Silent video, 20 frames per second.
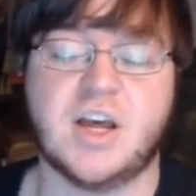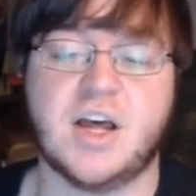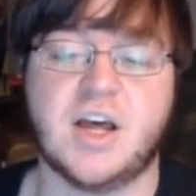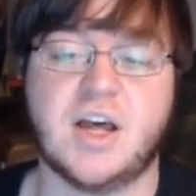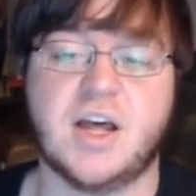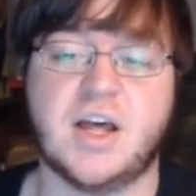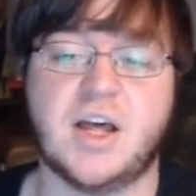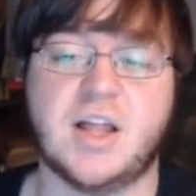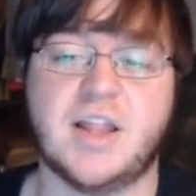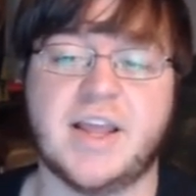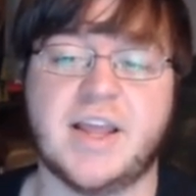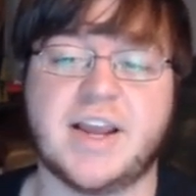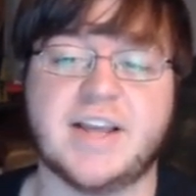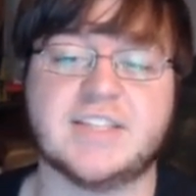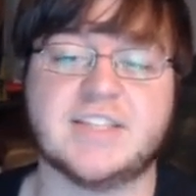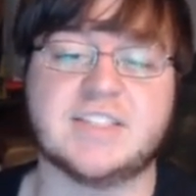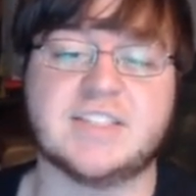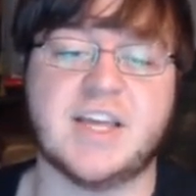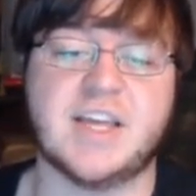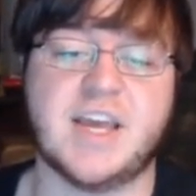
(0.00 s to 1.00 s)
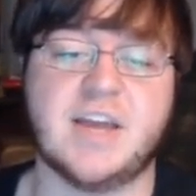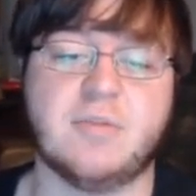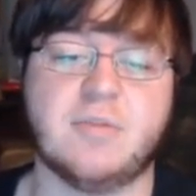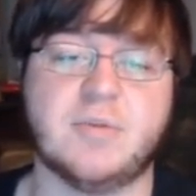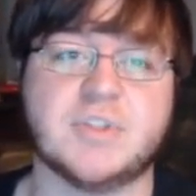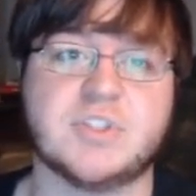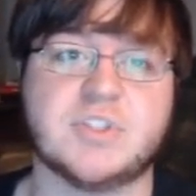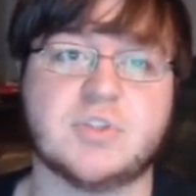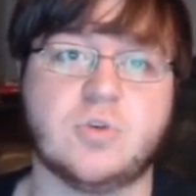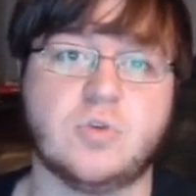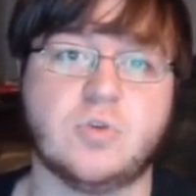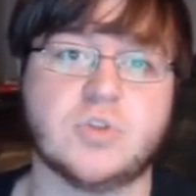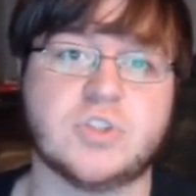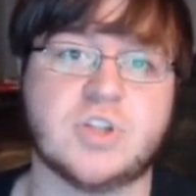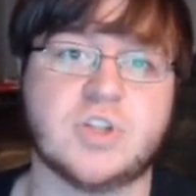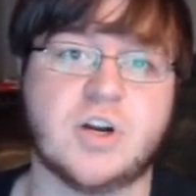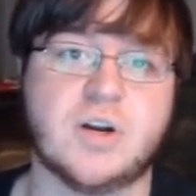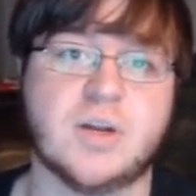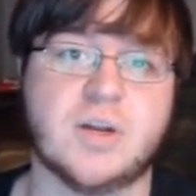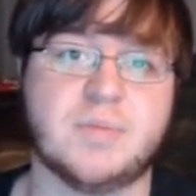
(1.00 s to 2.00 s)
Uh, like I said, with school
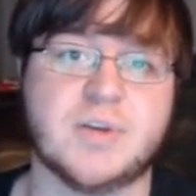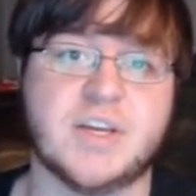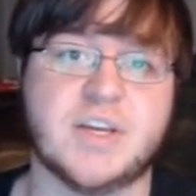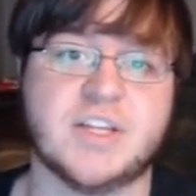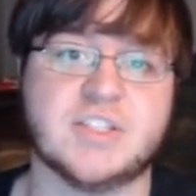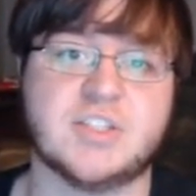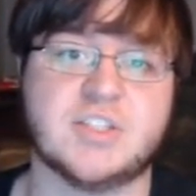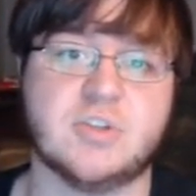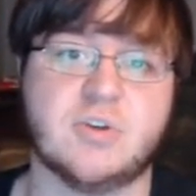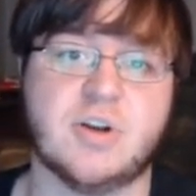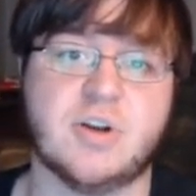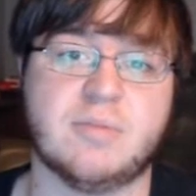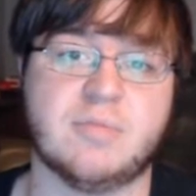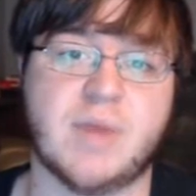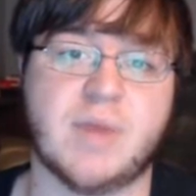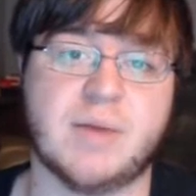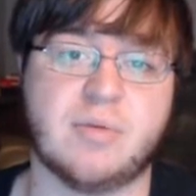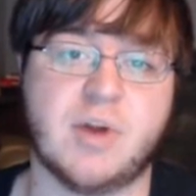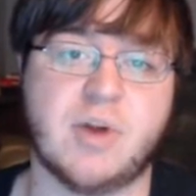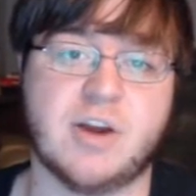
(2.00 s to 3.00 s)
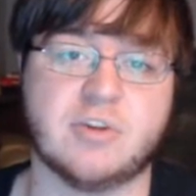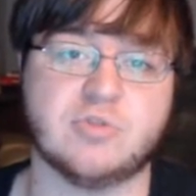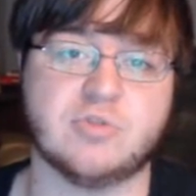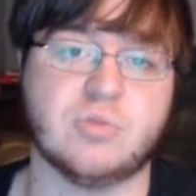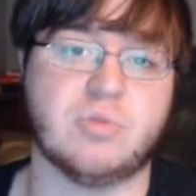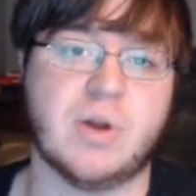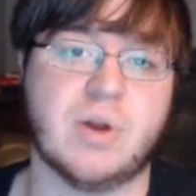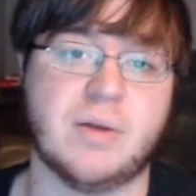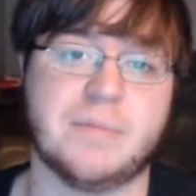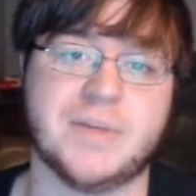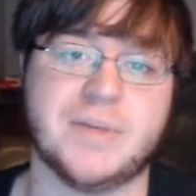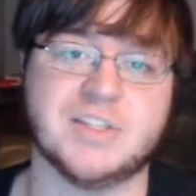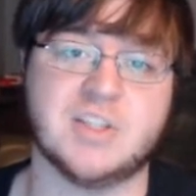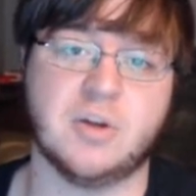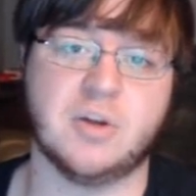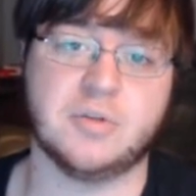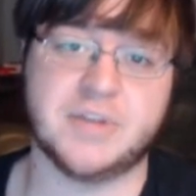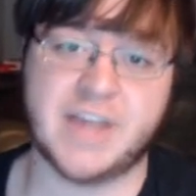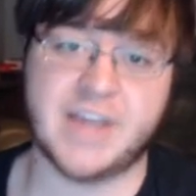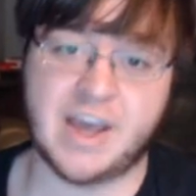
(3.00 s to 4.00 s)
starting up again soon, my progress will probably be
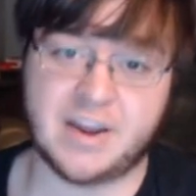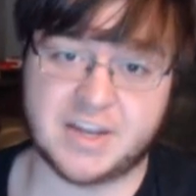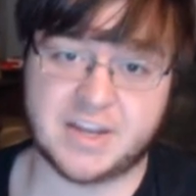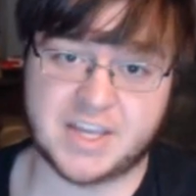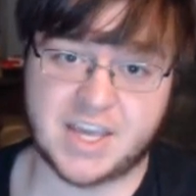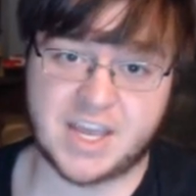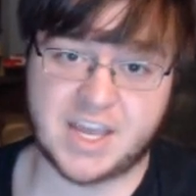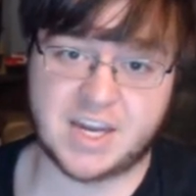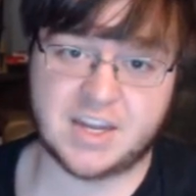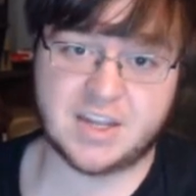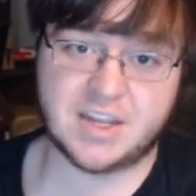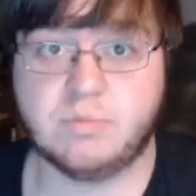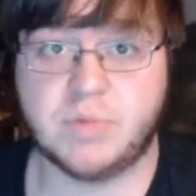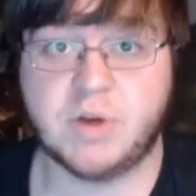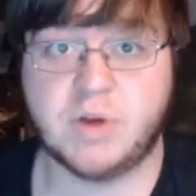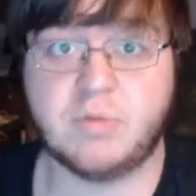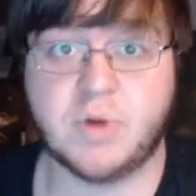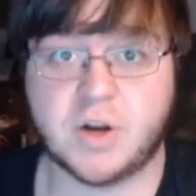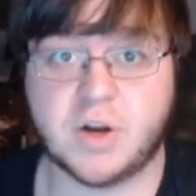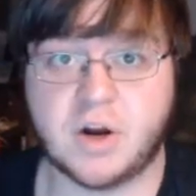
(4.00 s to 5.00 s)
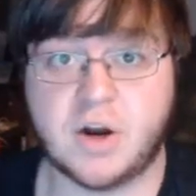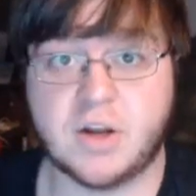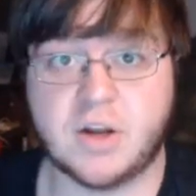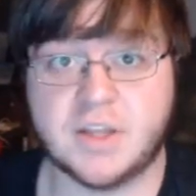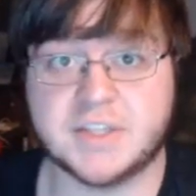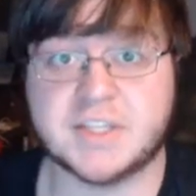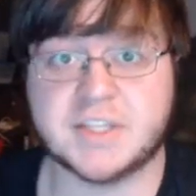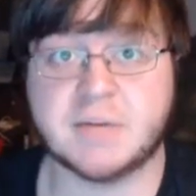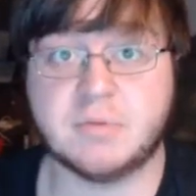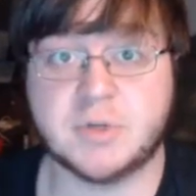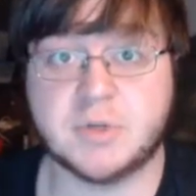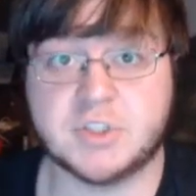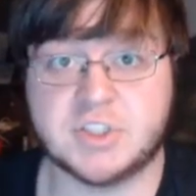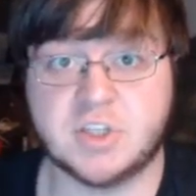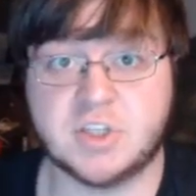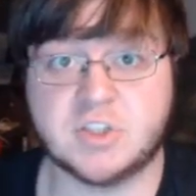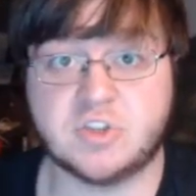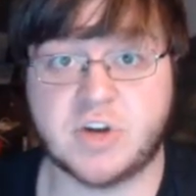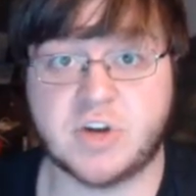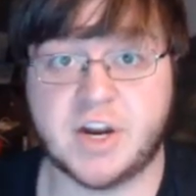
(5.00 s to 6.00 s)
slowed down again. But regardless, I will
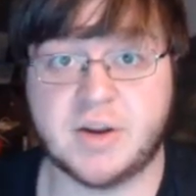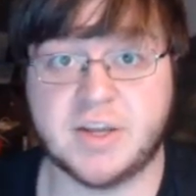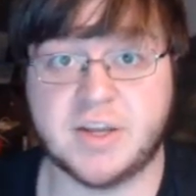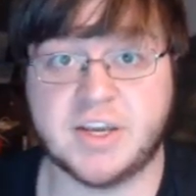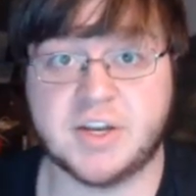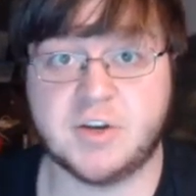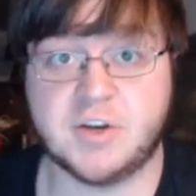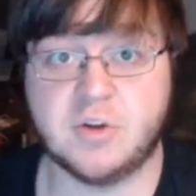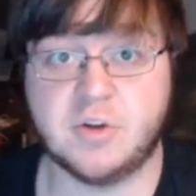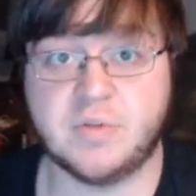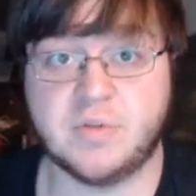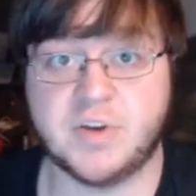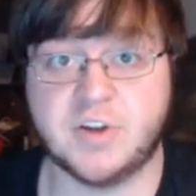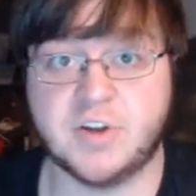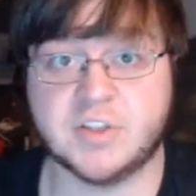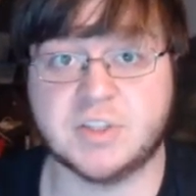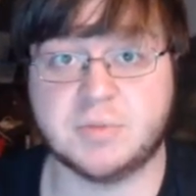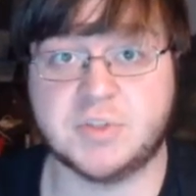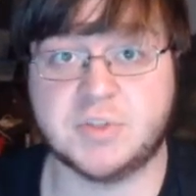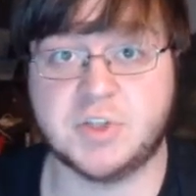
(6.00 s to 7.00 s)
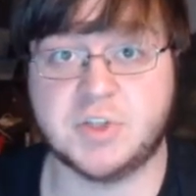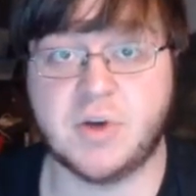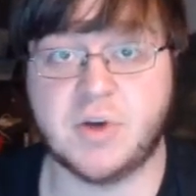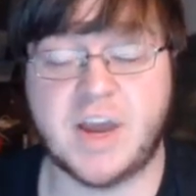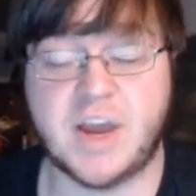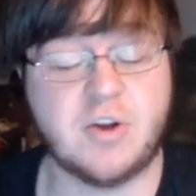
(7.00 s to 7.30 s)
still try to get new videos up to you.